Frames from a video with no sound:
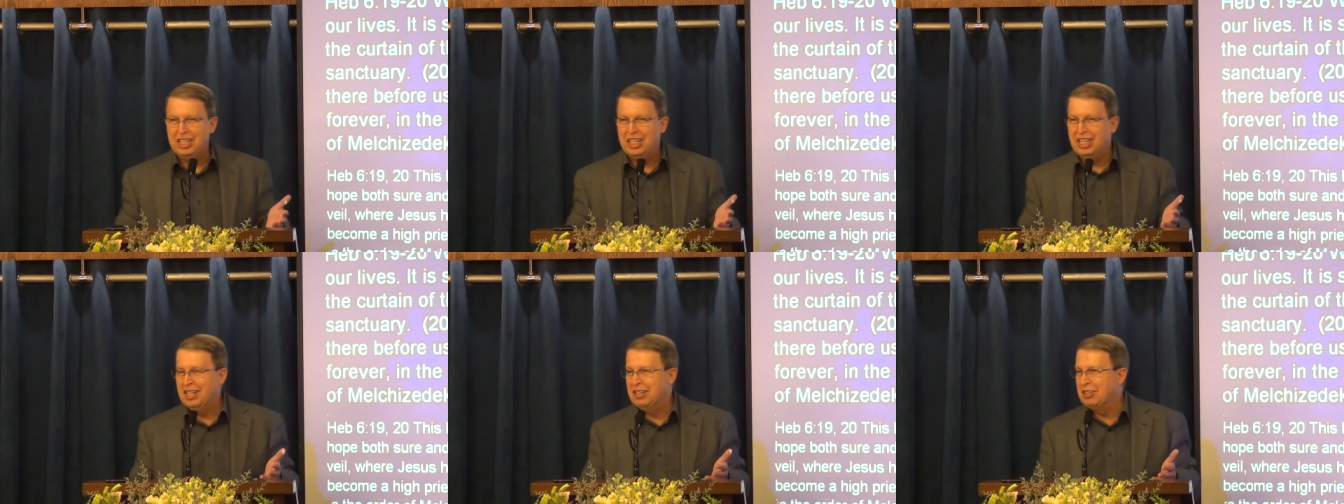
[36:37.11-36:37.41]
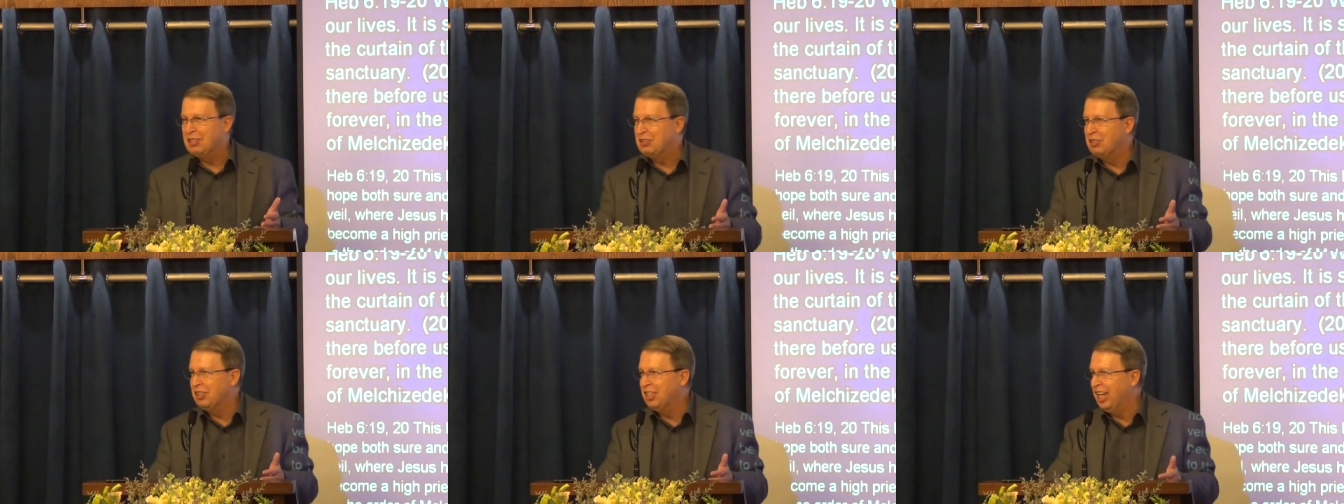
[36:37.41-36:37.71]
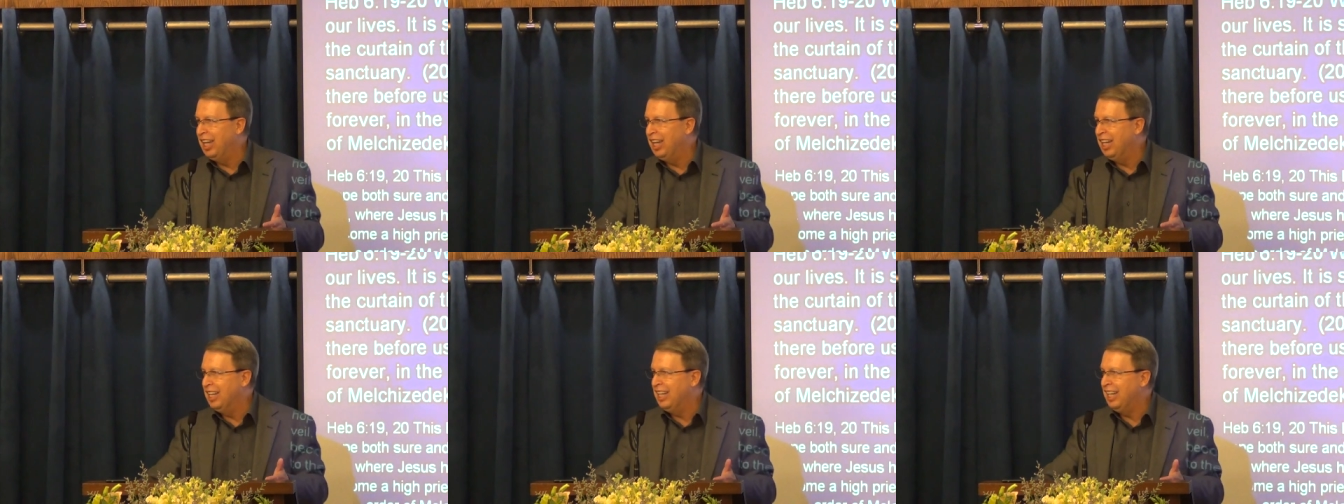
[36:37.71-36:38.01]
here
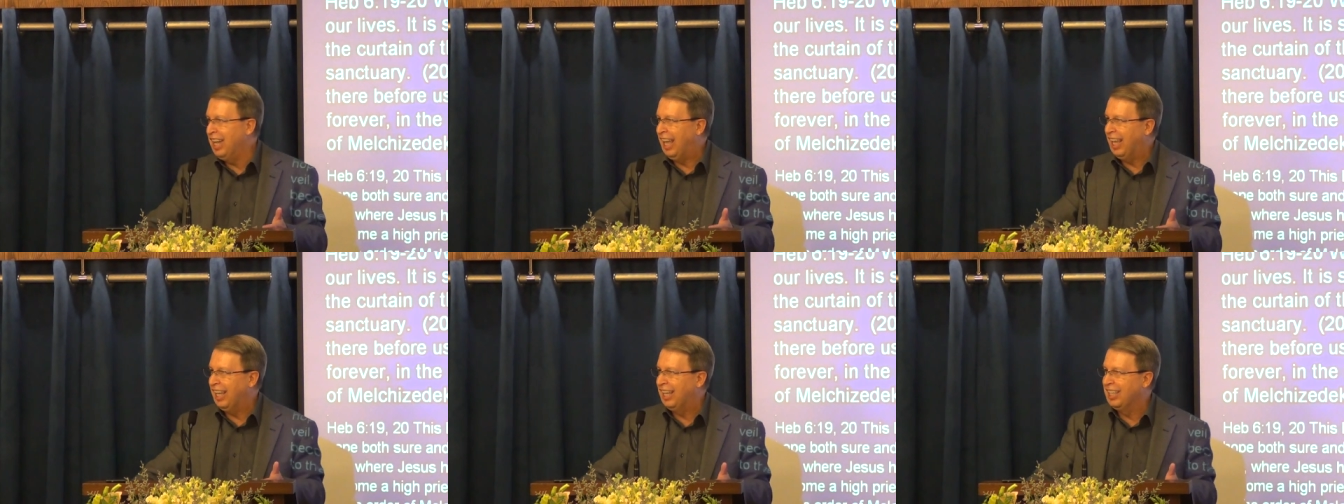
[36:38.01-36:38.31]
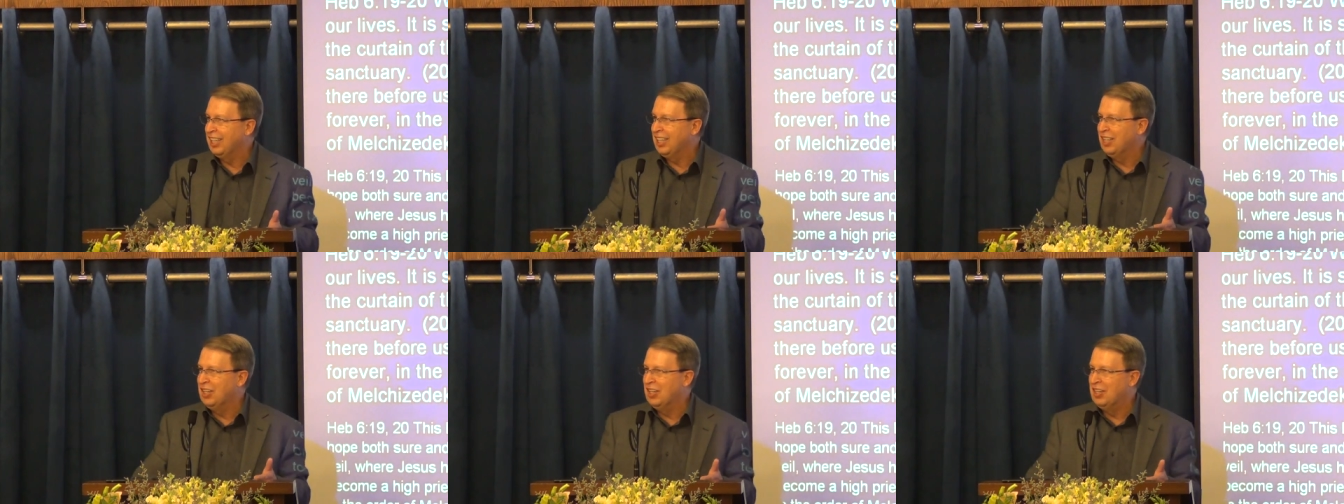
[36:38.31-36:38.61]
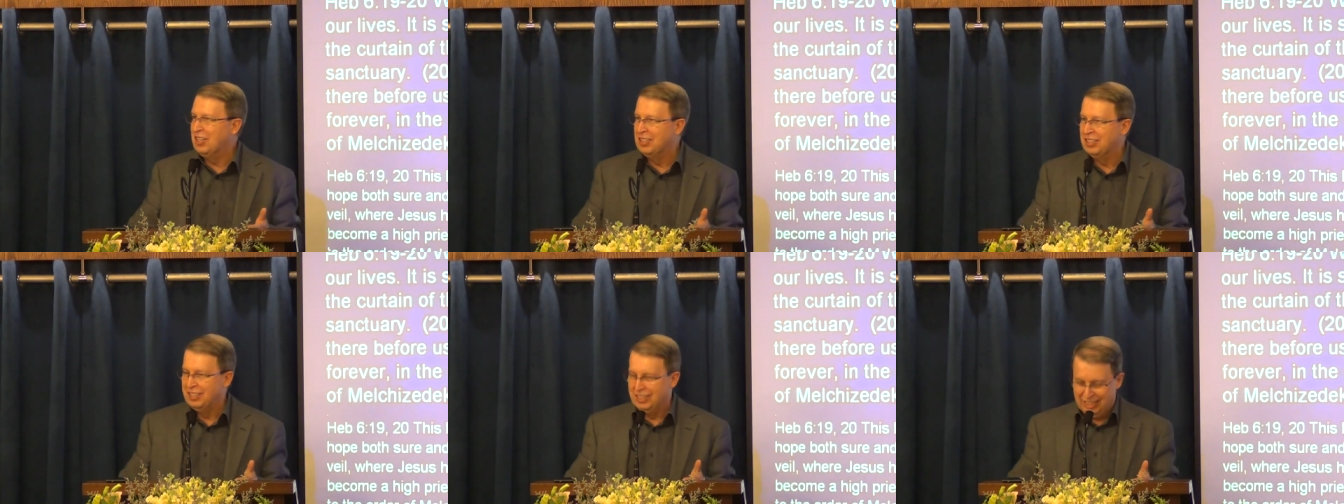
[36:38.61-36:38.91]
today, and you
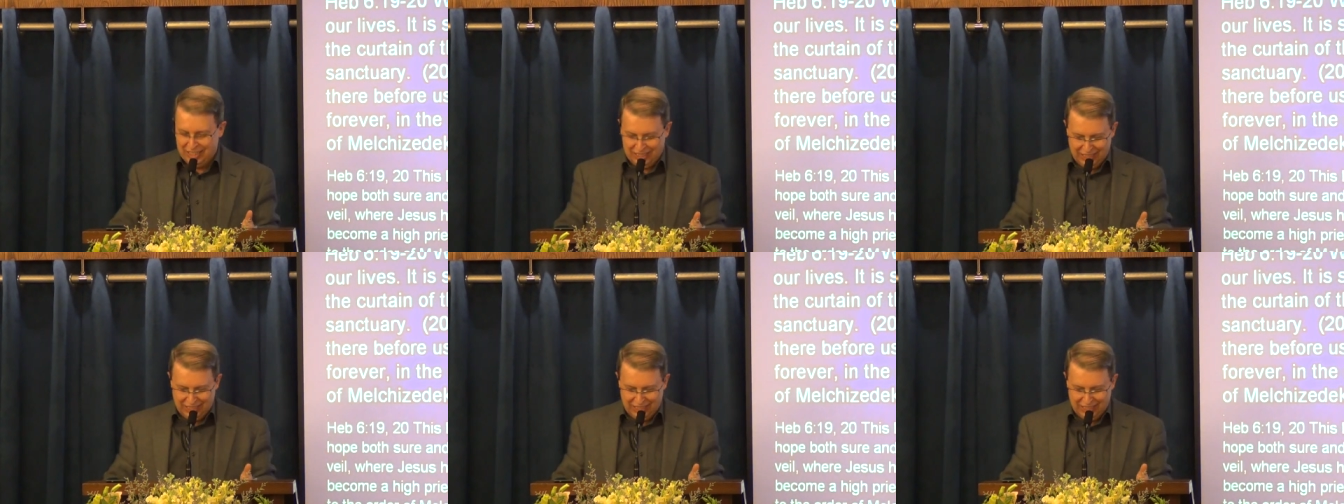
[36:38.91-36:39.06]
know,